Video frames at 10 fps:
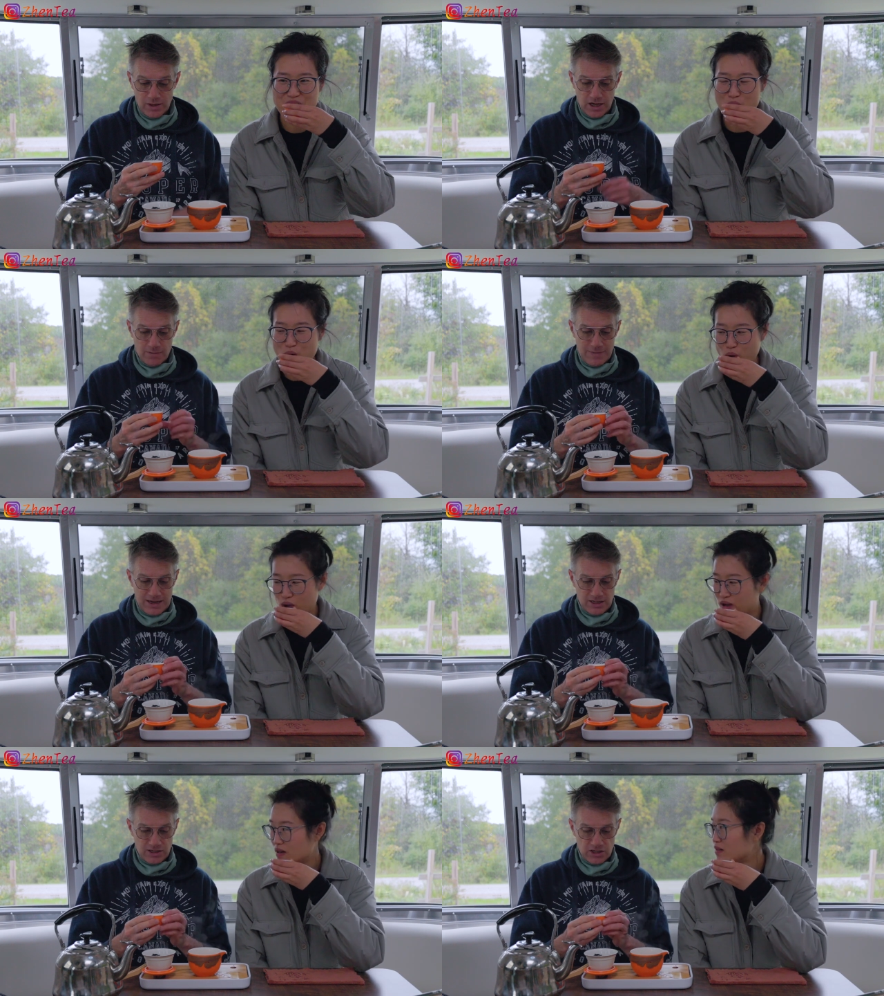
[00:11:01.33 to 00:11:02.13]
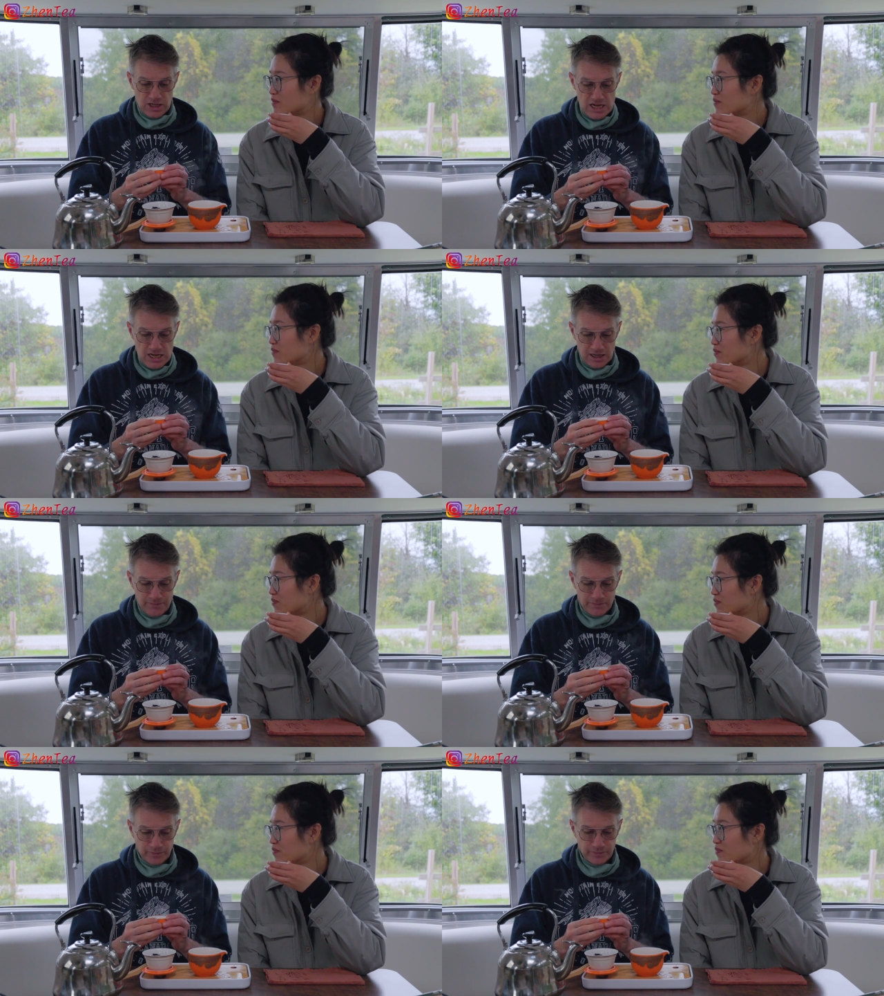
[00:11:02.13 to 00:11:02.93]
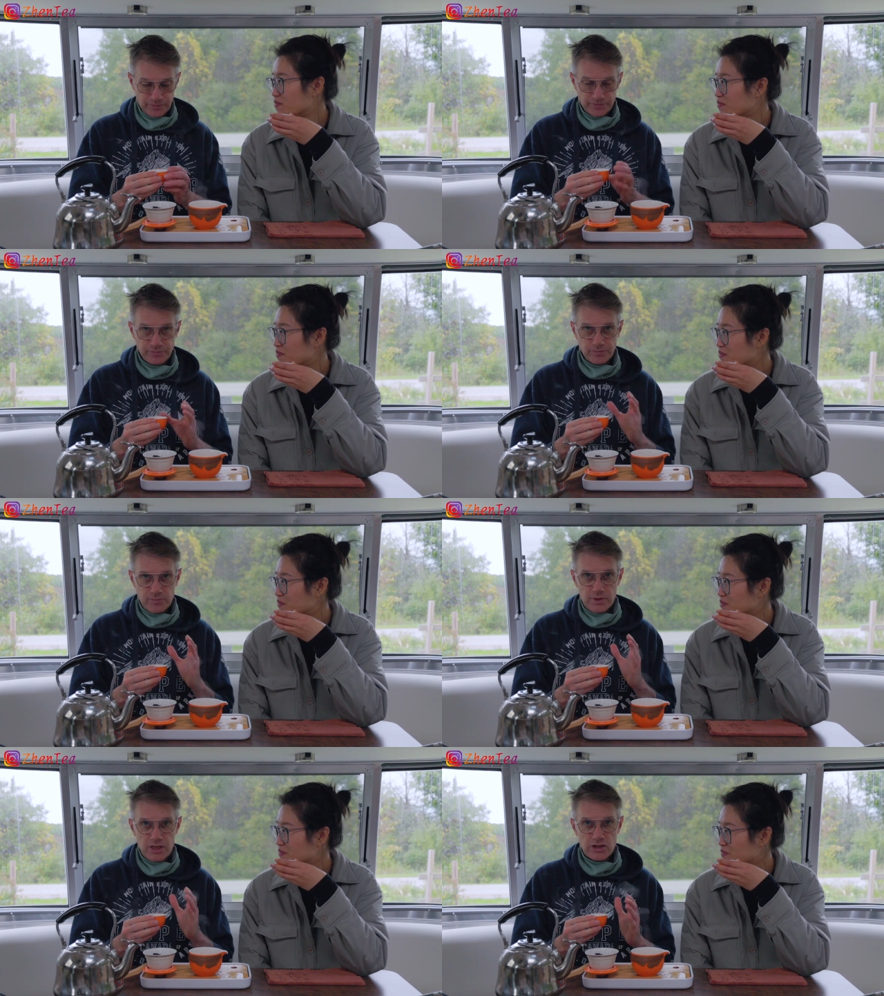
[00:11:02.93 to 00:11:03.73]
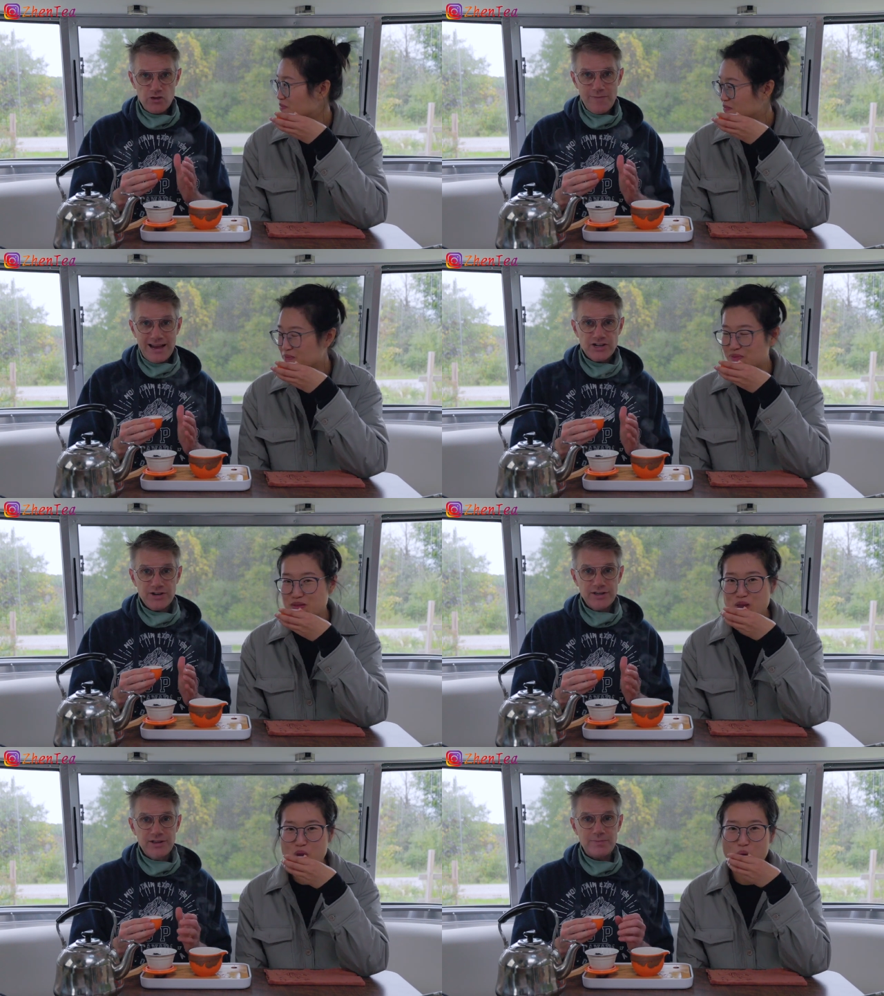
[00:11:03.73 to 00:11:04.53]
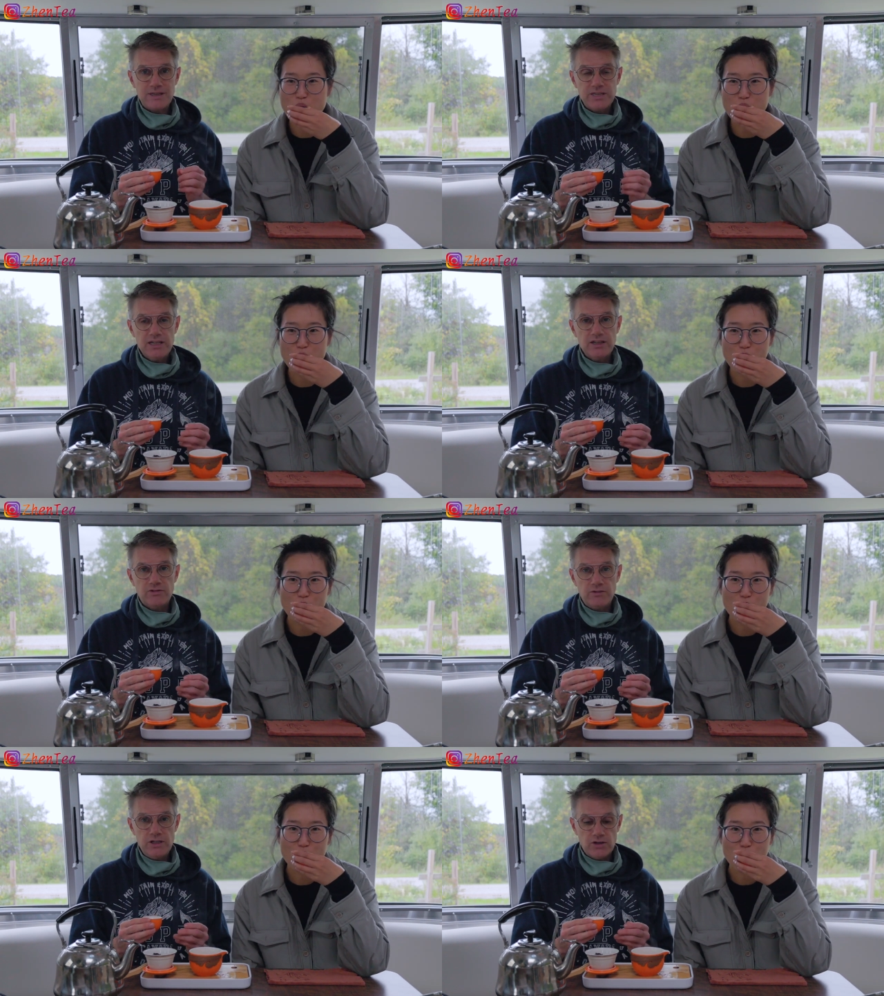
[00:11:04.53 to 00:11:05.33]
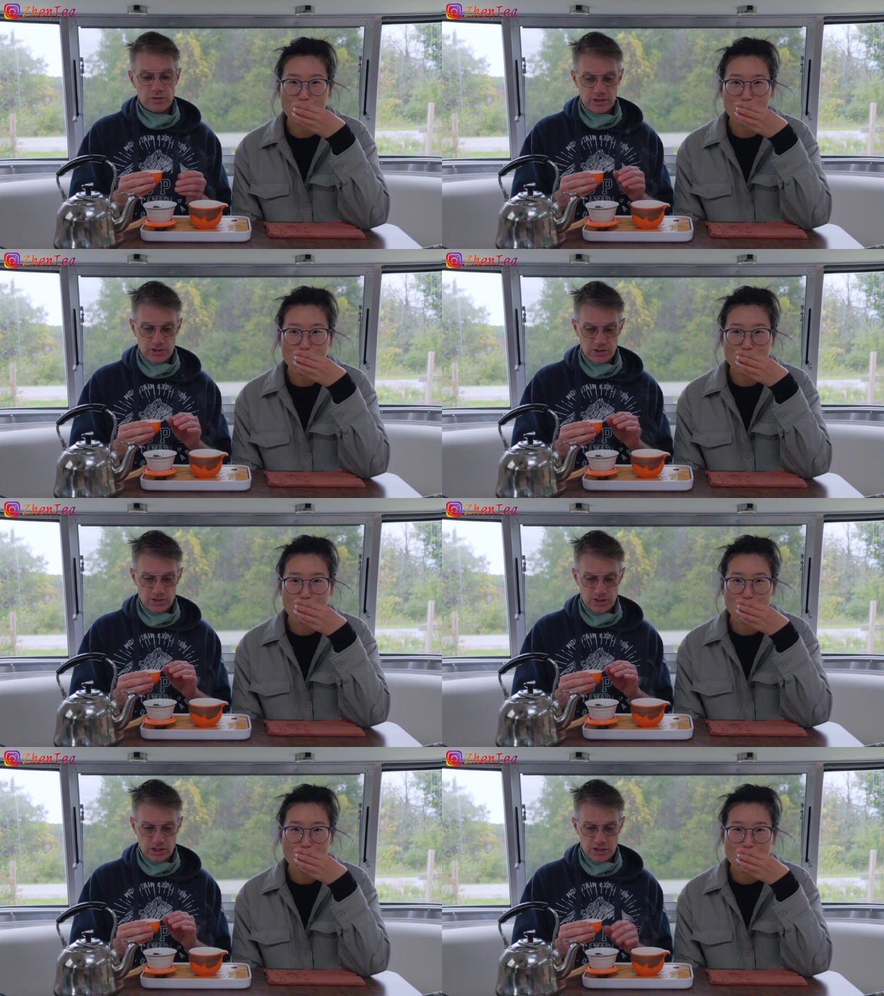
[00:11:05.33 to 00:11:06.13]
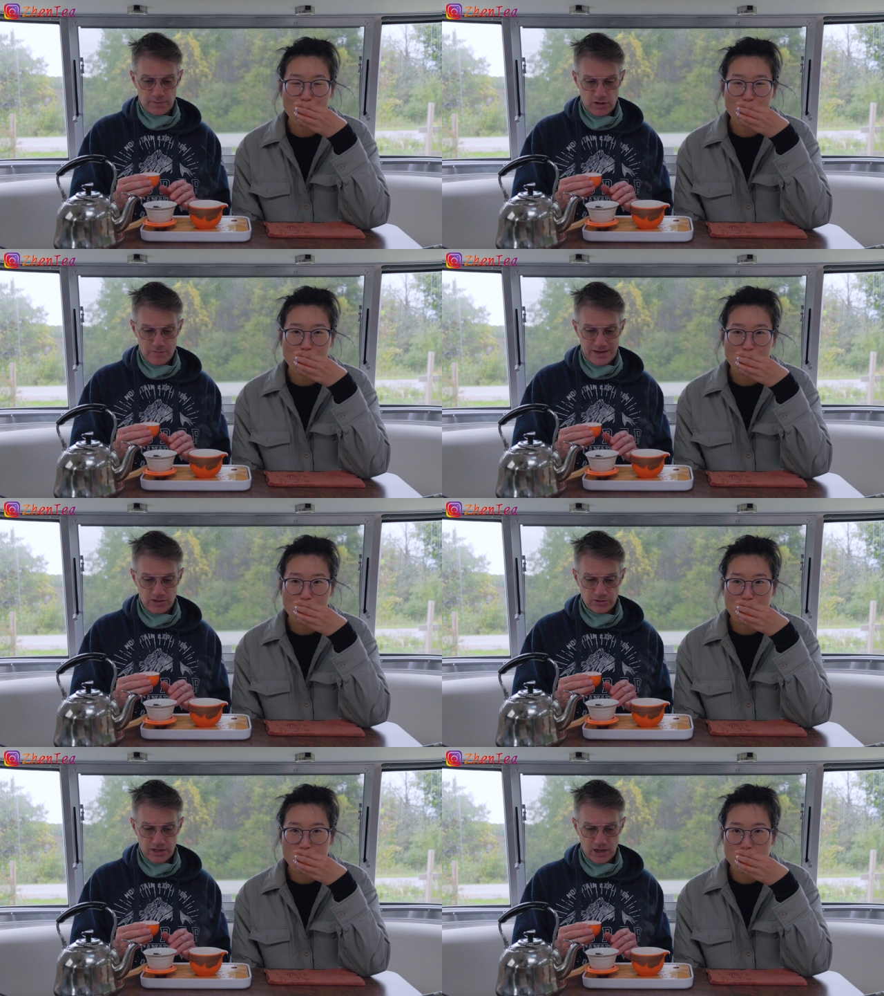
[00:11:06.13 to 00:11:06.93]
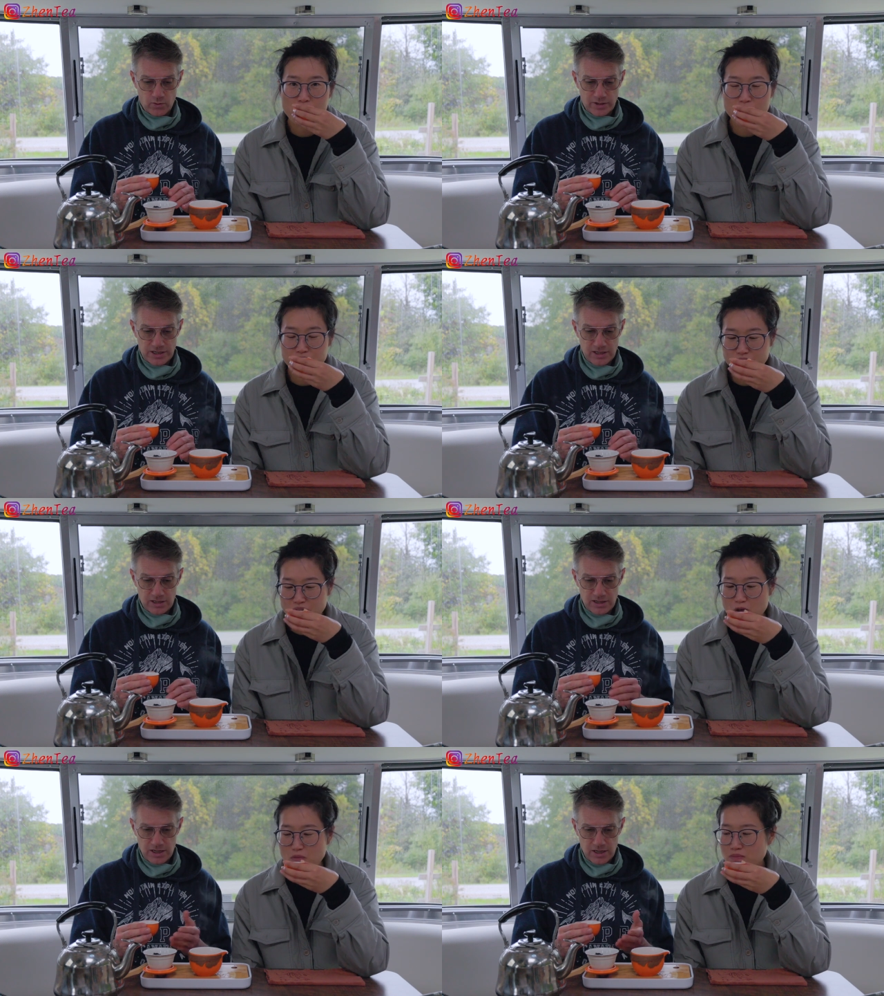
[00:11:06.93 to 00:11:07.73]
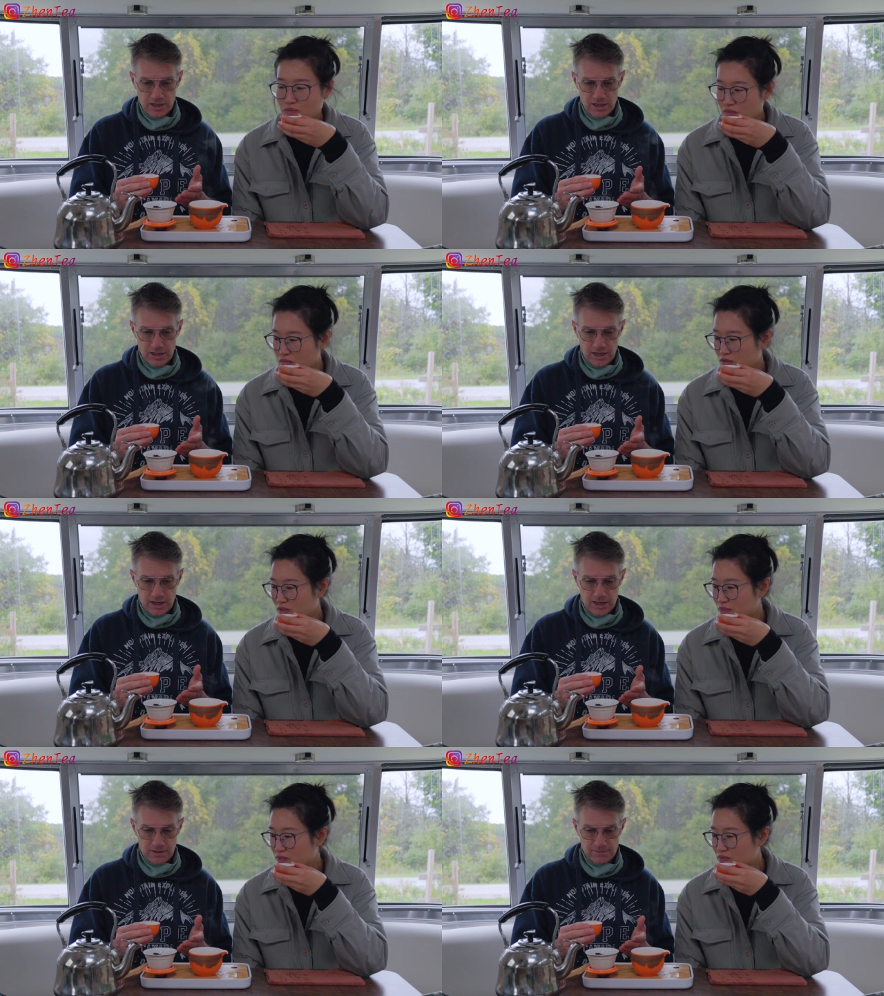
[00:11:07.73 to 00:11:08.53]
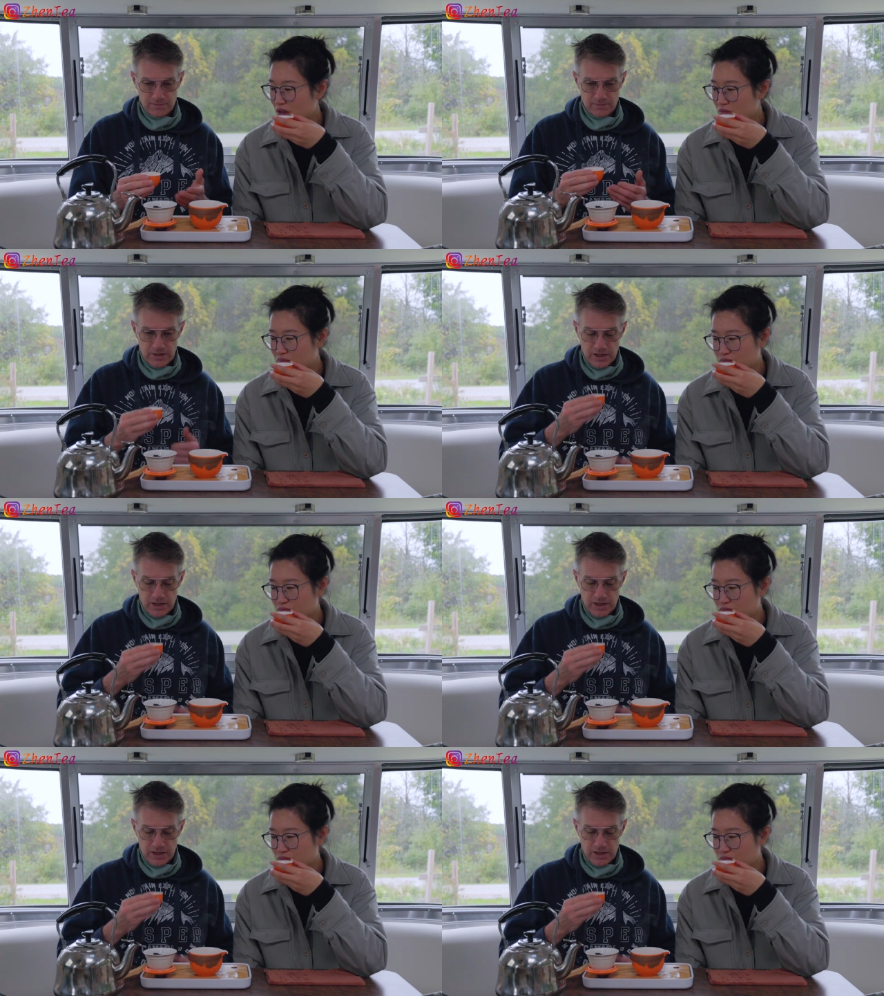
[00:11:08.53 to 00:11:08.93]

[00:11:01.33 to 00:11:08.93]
Speaker 1: can come back to the tea. You mentioned in the beginning of the video that this is an experimental Tie Guan Yin. Mm -hmm. um,